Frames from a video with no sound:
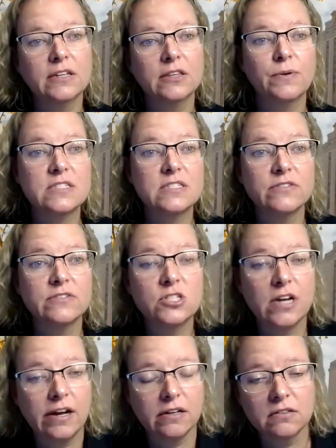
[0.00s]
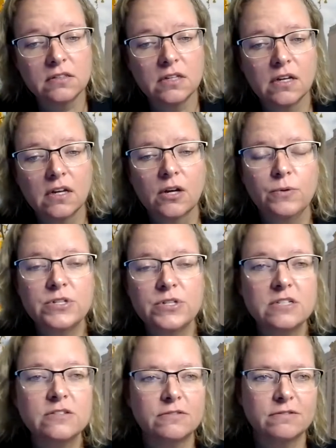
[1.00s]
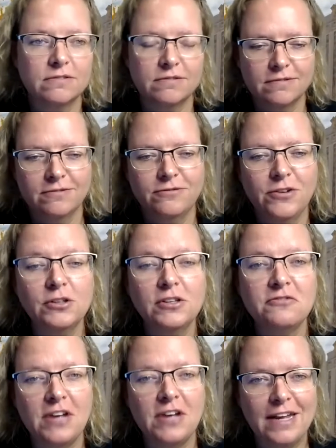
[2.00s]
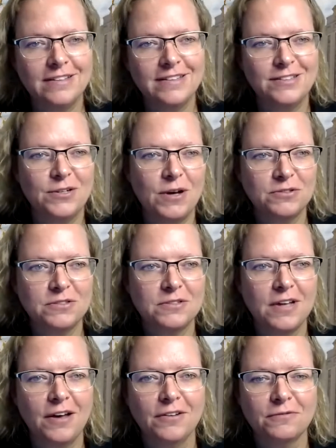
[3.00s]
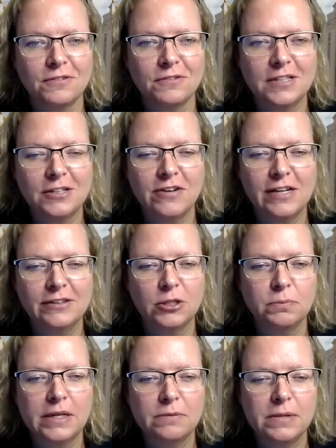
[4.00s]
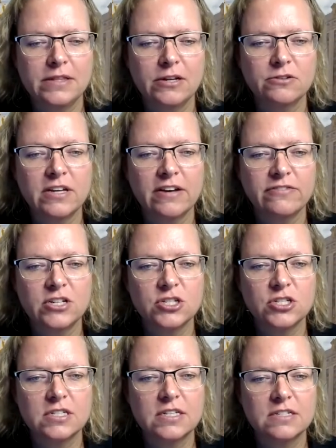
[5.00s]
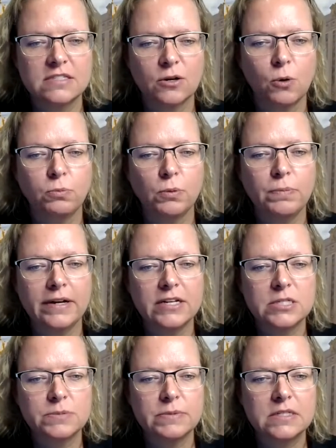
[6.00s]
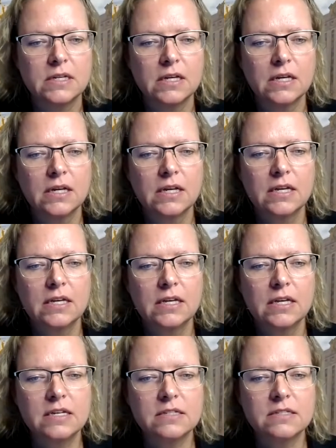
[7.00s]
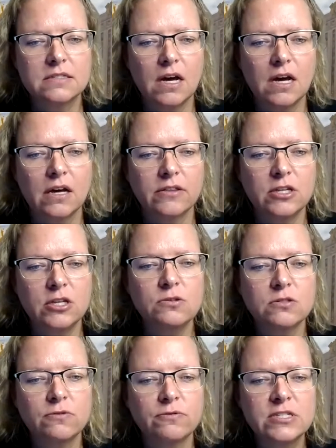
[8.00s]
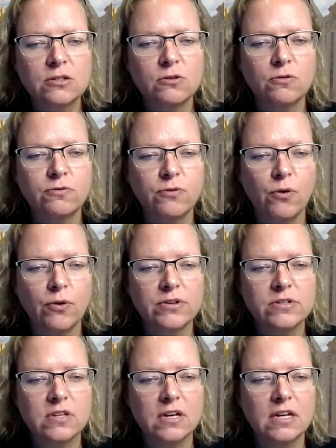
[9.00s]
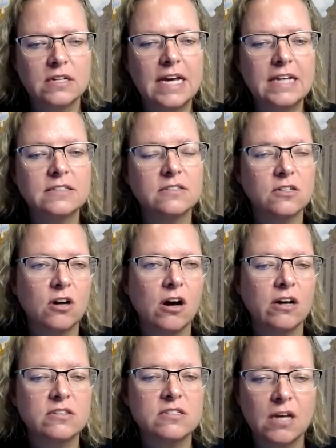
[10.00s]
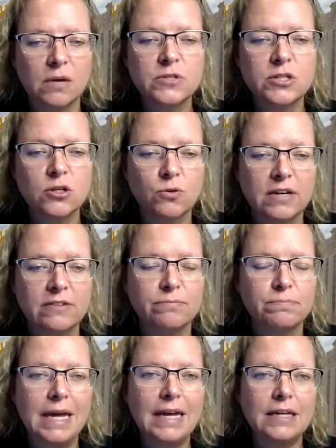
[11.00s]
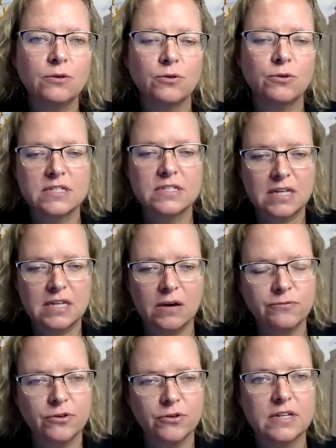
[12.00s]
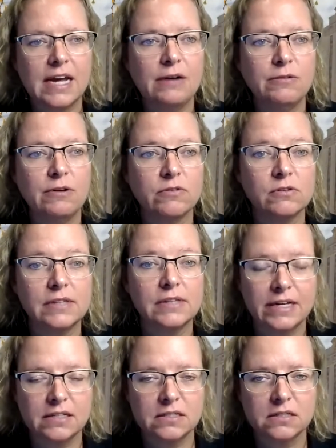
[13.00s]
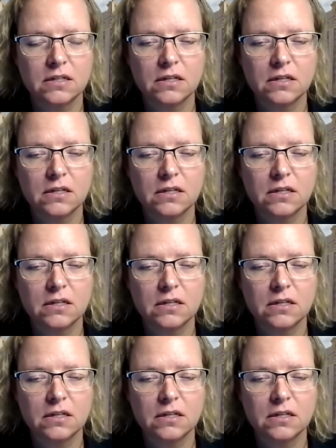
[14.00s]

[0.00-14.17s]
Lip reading: on the Rights of the Child, which is fairly vague, and so I'll clarify a little bit. But their definition is that corporal punishment is the use of physical force intended to cause some degree of pain or discomfort, however light.